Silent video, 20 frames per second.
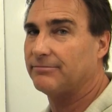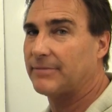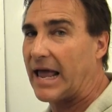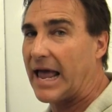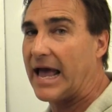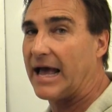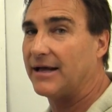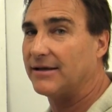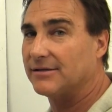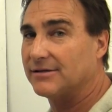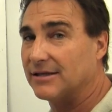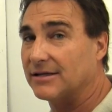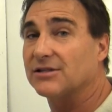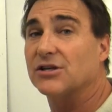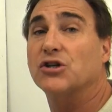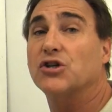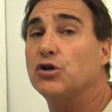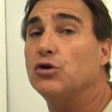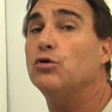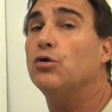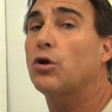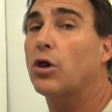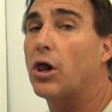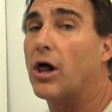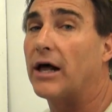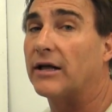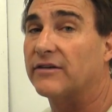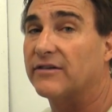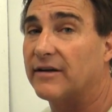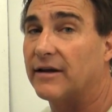it's a
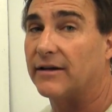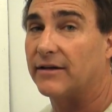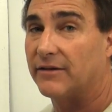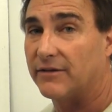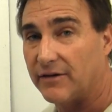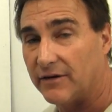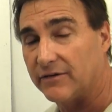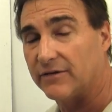two-clause sentence.